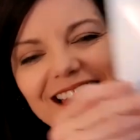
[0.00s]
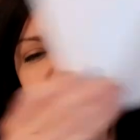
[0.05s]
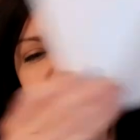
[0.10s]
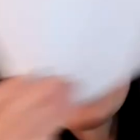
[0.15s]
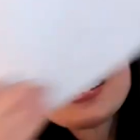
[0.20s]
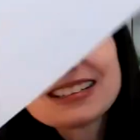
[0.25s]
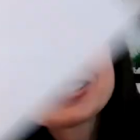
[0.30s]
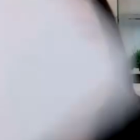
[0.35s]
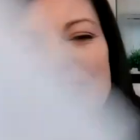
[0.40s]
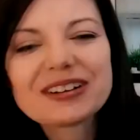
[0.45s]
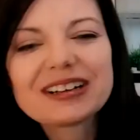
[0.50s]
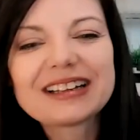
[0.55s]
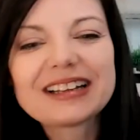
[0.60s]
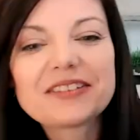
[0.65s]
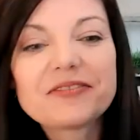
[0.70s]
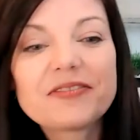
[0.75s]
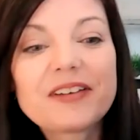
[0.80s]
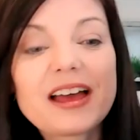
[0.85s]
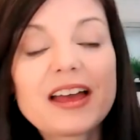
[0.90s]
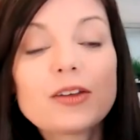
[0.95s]
That was
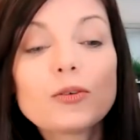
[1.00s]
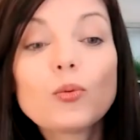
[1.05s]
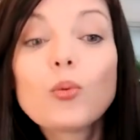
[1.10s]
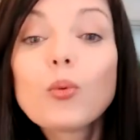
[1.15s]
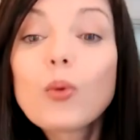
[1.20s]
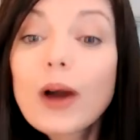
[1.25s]
really fun.